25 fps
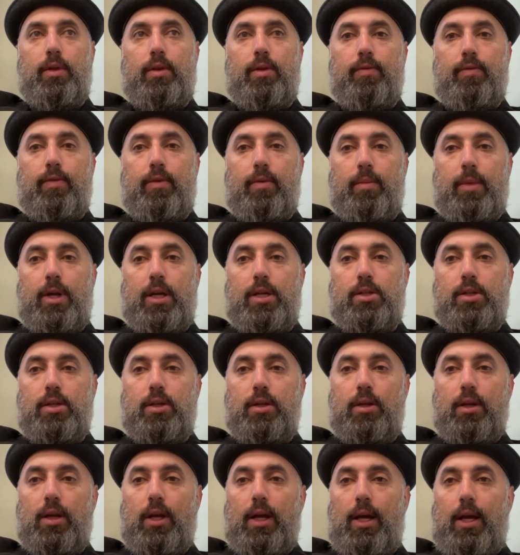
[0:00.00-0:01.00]

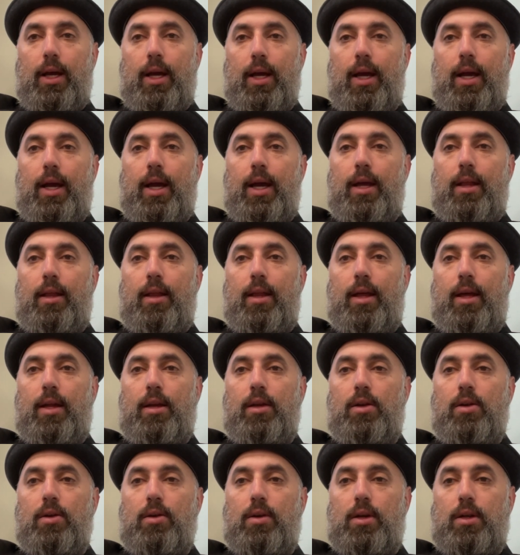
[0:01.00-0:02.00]
information, and then
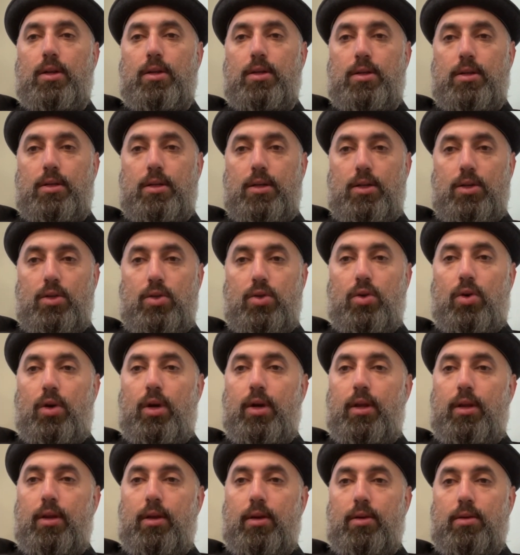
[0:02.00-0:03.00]
you can just enjoy
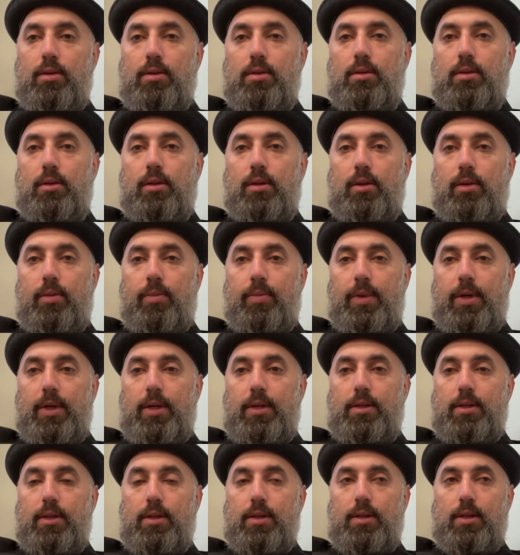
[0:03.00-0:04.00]
those little
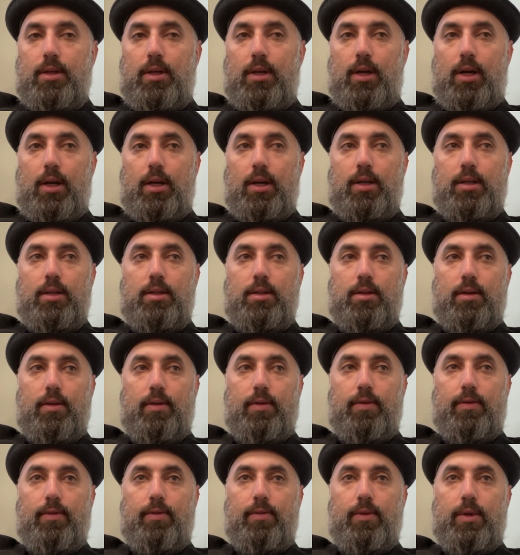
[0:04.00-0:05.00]
pieces and nuggets
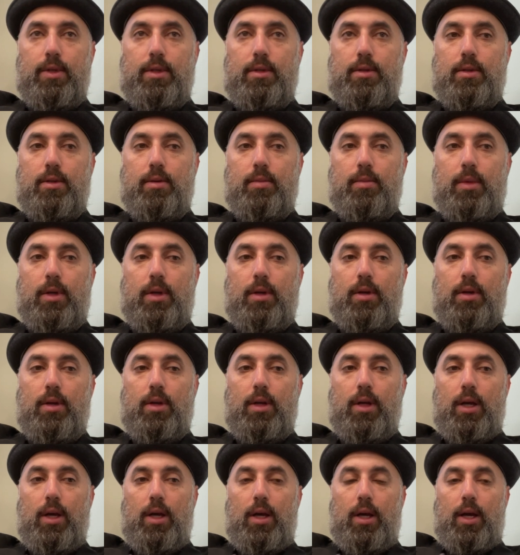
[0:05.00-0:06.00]
of wisdom
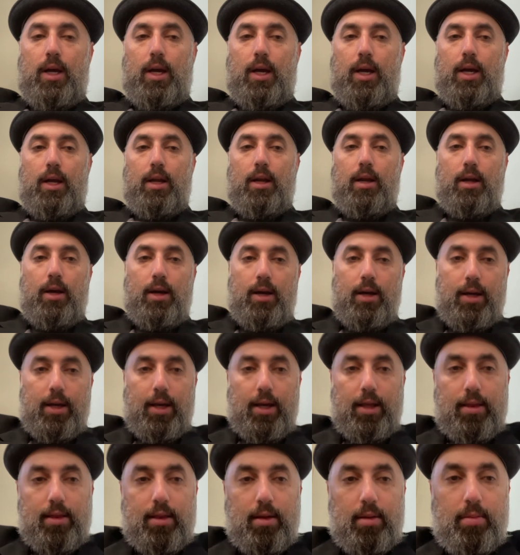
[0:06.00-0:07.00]
and
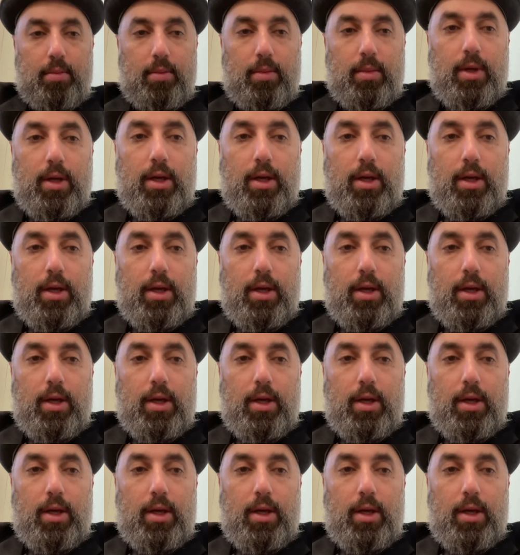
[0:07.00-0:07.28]
get them